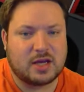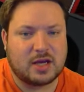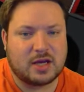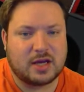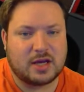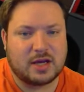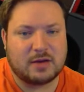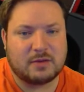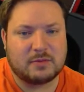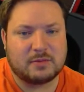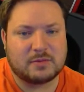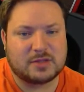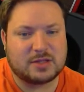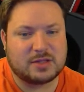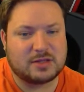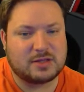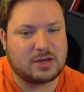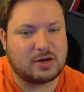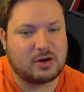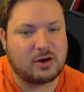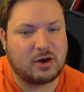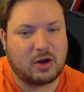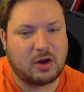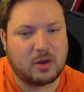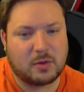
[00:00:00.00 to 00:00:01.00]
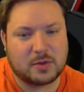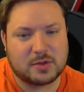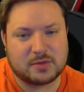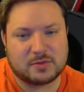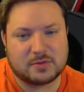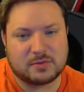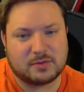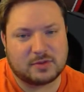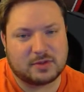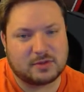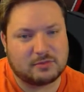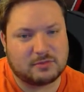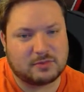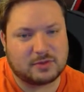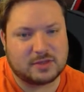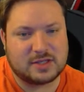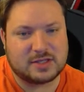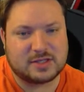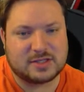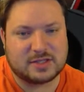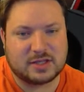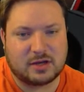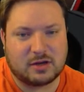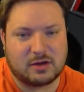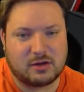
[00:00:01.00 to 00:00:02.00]
Um, see, they're always re
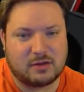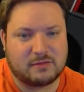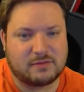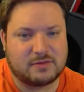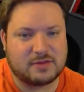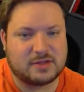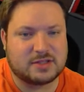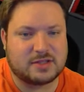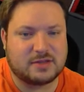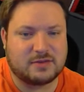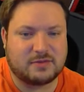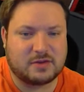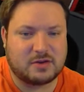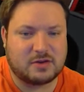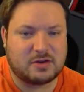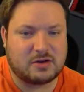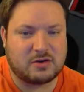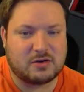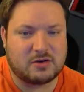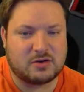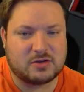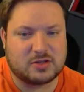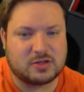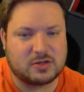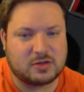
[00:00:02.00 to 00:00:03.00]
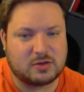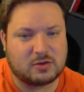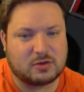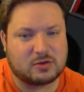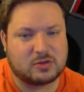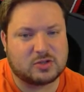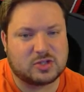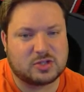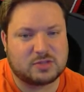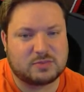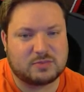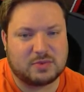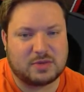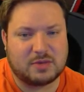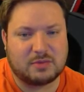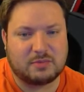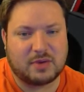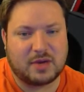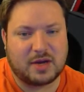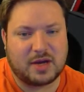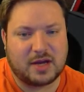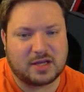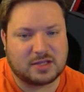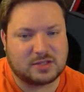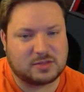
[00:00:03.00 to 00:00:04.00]
releasing all of these different cards, so it'll just be
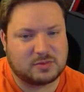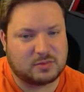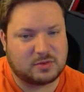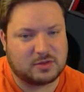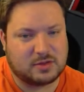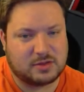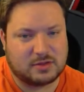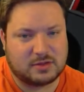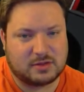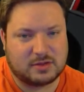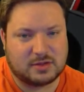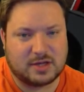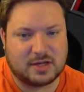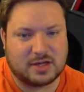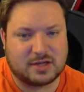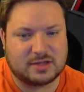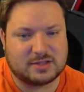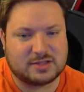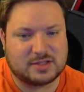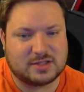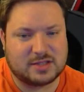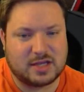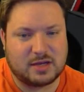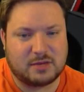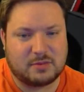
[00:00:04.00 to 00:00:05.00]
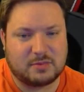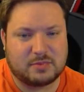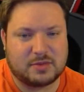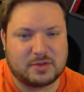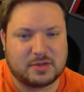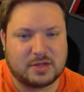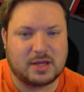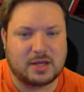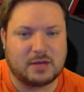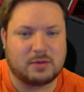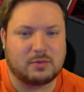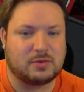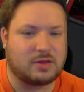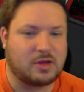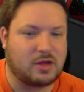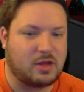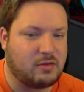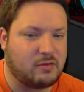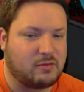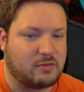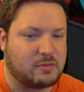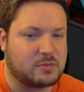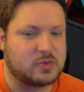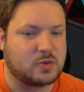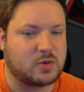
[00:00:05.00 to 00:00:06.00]
impossible to kind of stay up to date with all
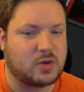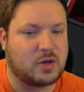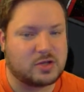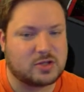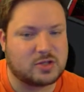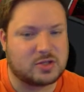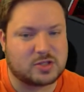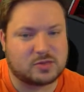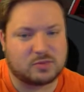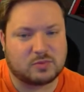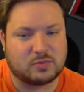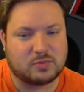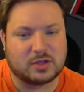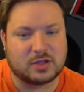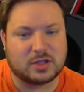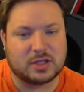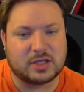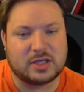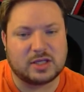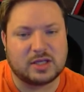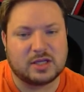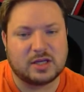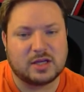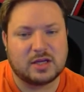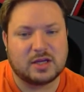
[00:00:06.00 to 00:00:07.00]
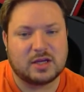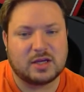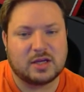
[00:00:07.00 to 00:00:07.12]
of them. So I'll just really...